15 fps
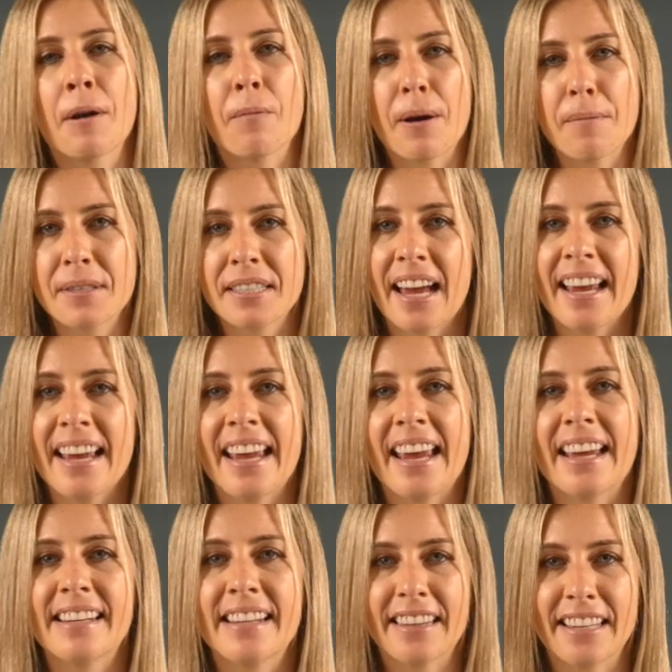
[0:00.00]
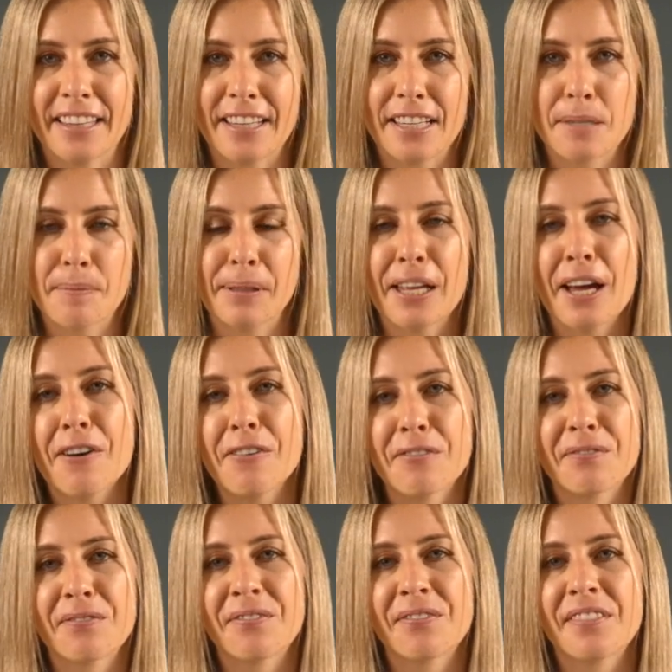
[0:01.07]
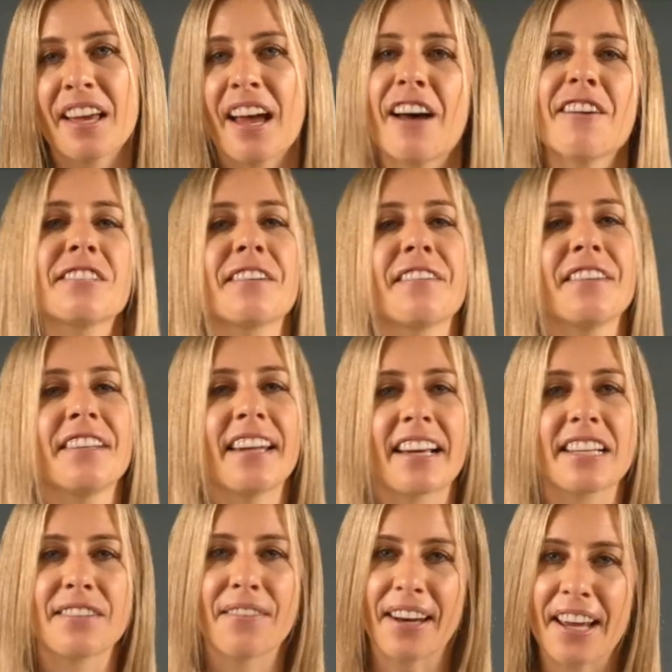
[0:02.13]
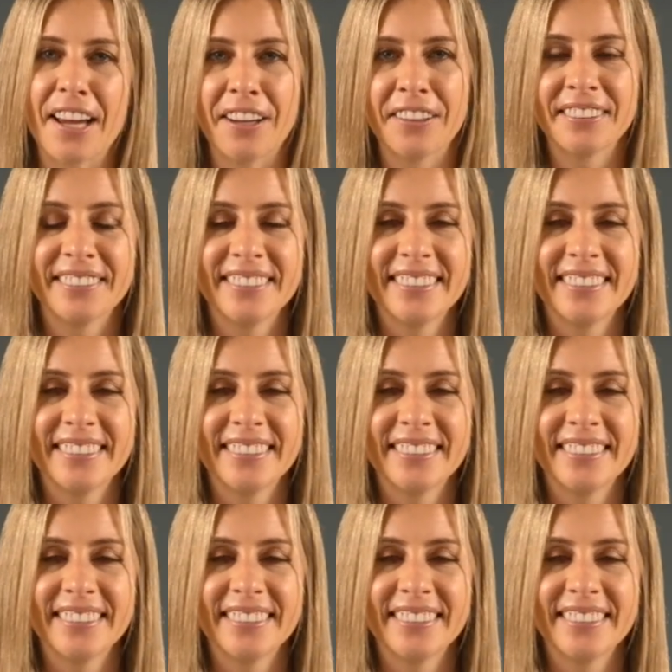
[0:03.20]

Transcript: my website and in the links below. I'll see you in the next video.